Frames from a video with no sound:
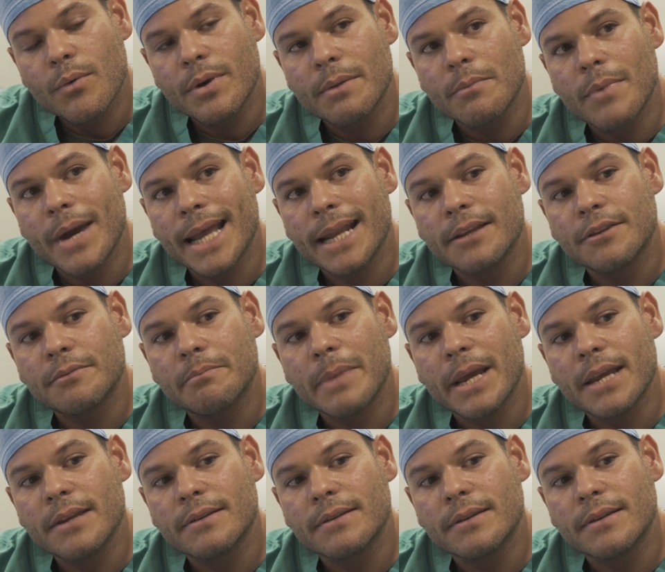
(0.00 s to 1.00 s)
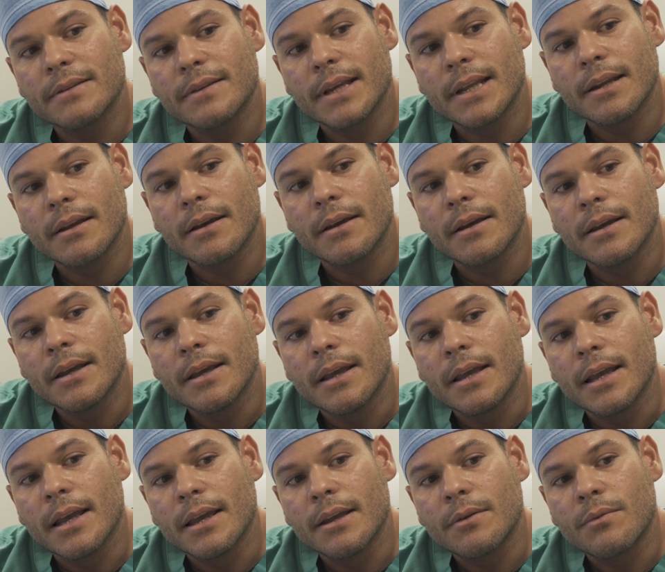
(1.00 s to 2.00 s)
we manage patients and uh,
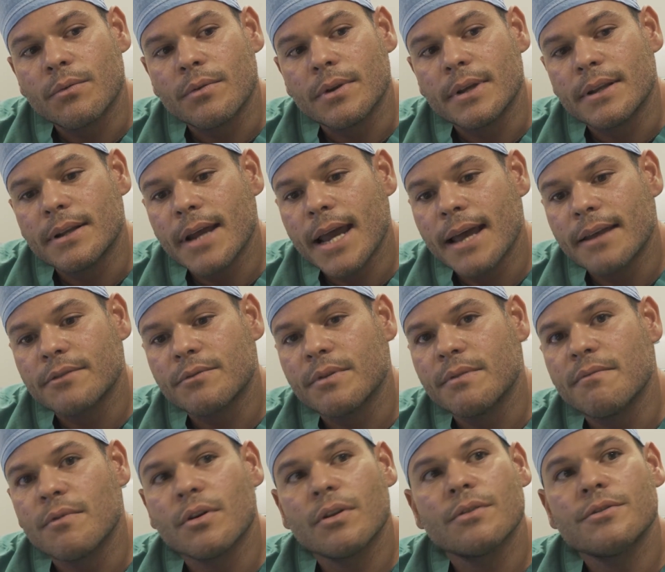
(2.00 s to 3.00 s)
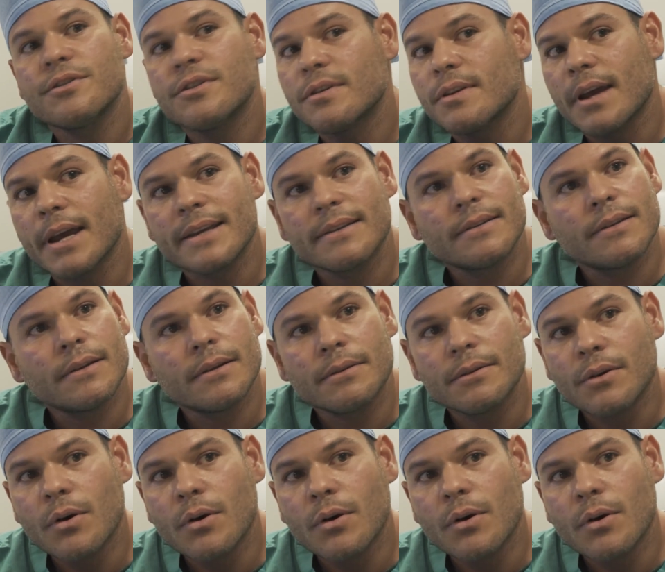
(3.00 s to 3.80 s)
it, it has revolutionized the,